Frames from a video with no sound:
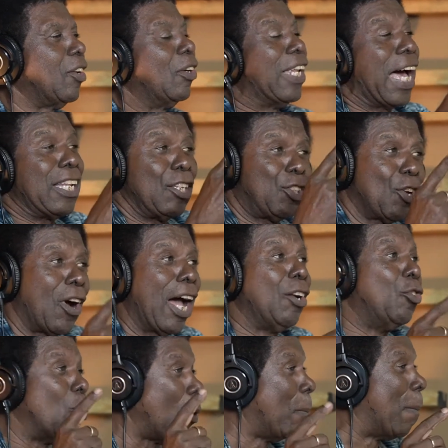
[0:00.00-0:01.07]
Now that is the song I
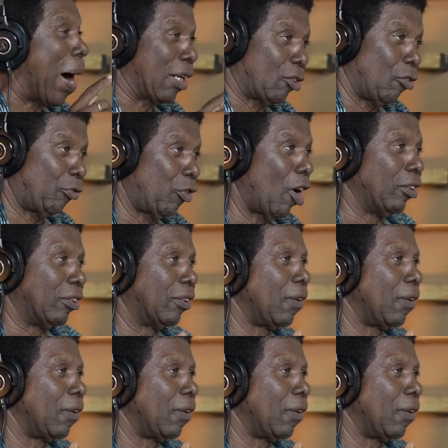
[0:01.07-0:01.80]
know back to front.